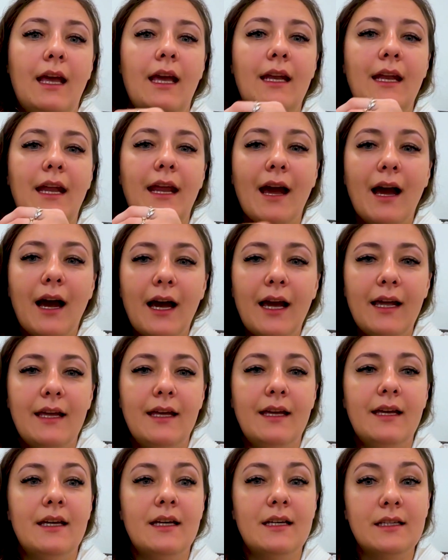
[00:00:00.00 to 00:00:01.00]
and AI
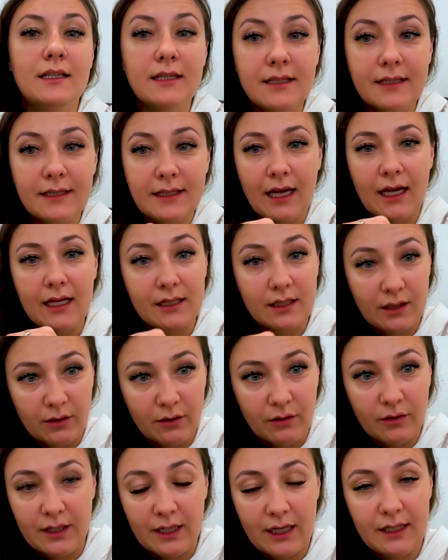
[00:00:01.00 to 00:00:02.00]
is as
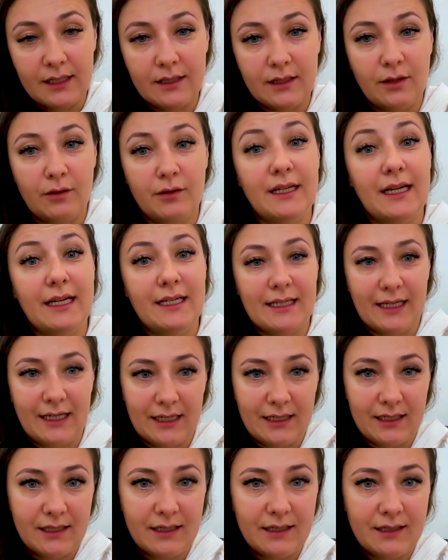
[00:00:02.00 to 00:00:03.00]
good as your data
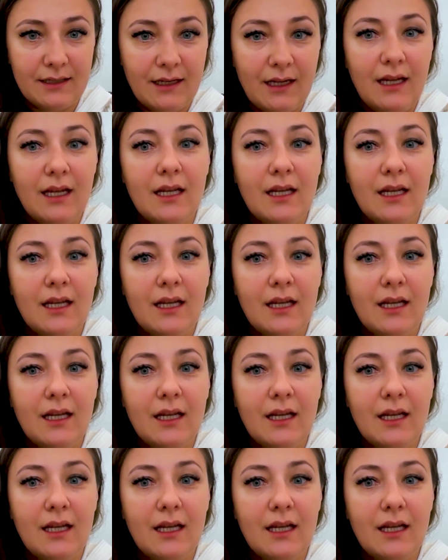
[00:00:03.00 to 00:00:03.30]
is.